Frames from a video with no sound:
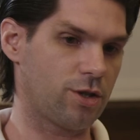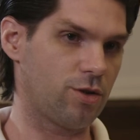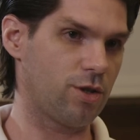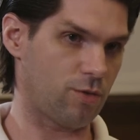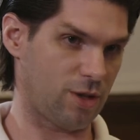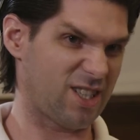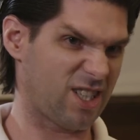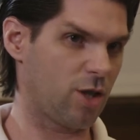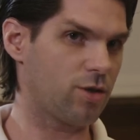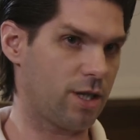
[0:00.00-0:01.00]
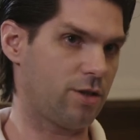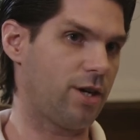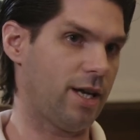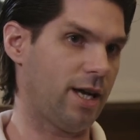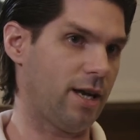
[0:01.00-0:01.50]
students with the skill set they're
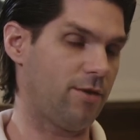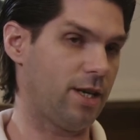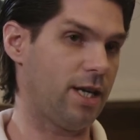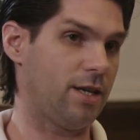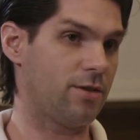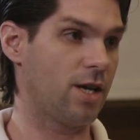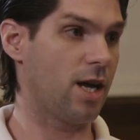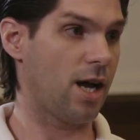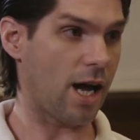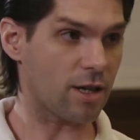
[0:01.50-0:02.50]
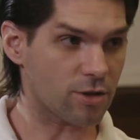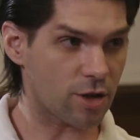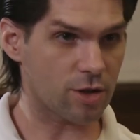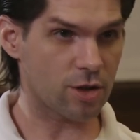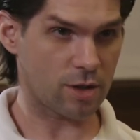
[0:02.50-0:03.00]
getting out of it is how to
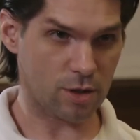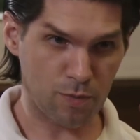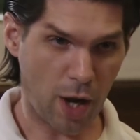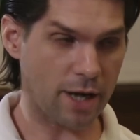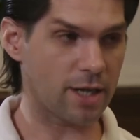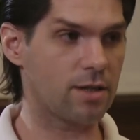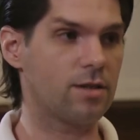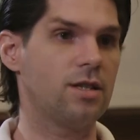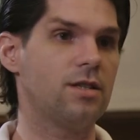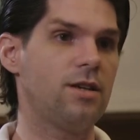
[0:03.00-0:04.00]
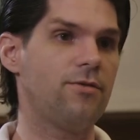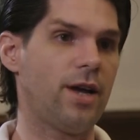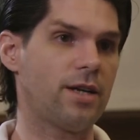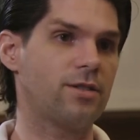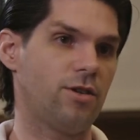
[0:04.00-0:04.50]
start spotting the
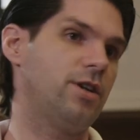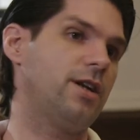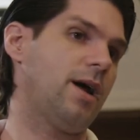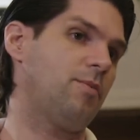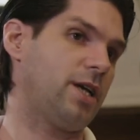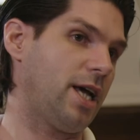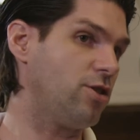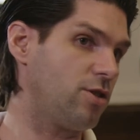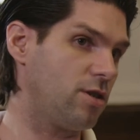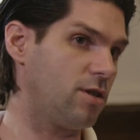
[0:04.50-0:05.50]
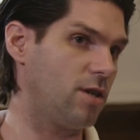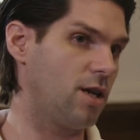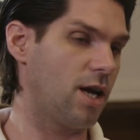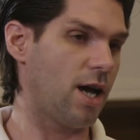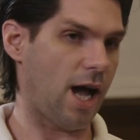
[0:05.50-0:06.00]
defects that are in an application,
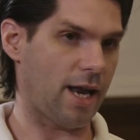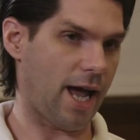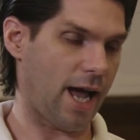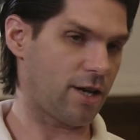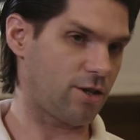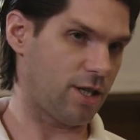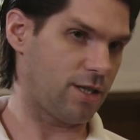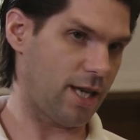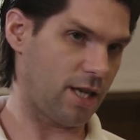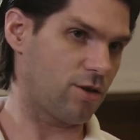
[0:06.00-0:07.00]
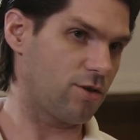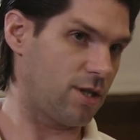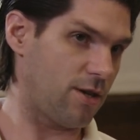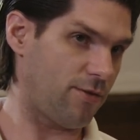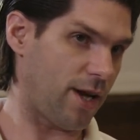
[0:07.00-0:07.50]
how to actually take those
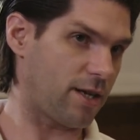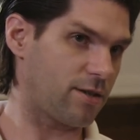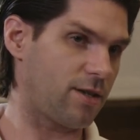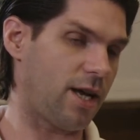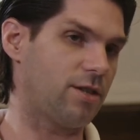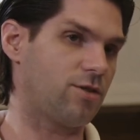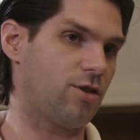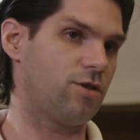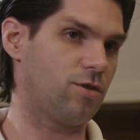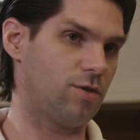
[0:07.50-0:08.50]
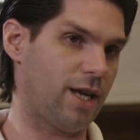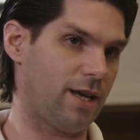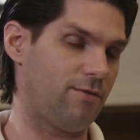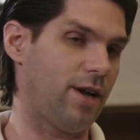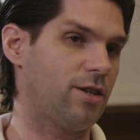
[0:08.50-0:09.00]
defects and start to take
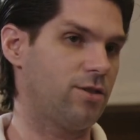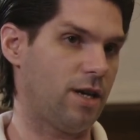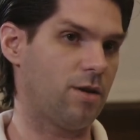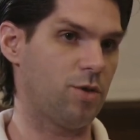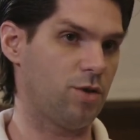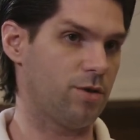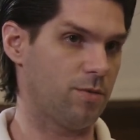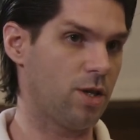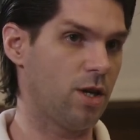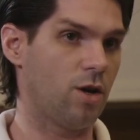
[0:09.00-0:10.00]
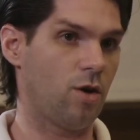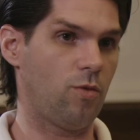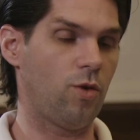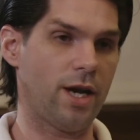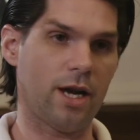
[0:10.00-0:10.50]
advantage and abuse them.
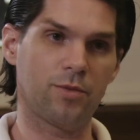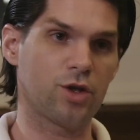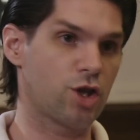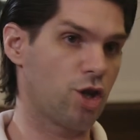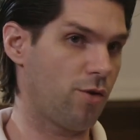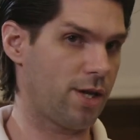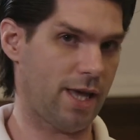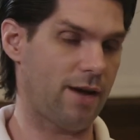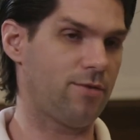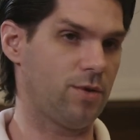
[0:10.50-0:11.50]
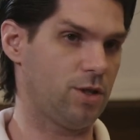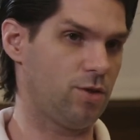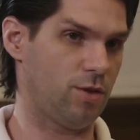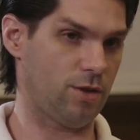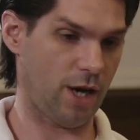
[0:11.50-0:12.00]
We're not obscuring that from the
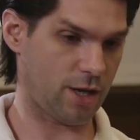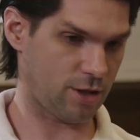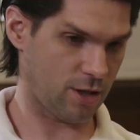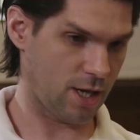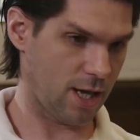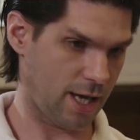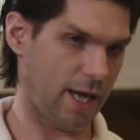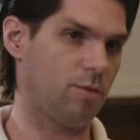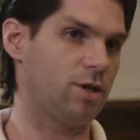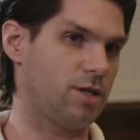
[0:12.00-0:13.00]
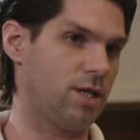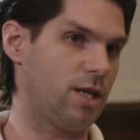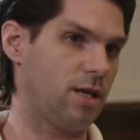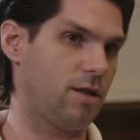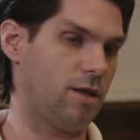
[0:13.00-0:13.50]
student. They're actually able to
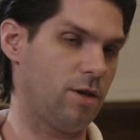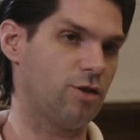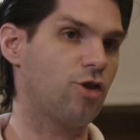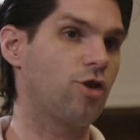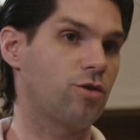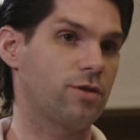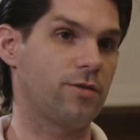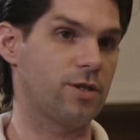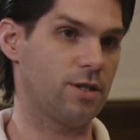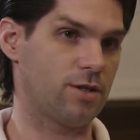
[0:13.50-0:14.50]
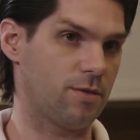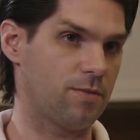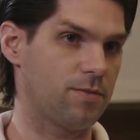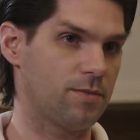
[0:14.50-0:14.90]
see the internals of the system.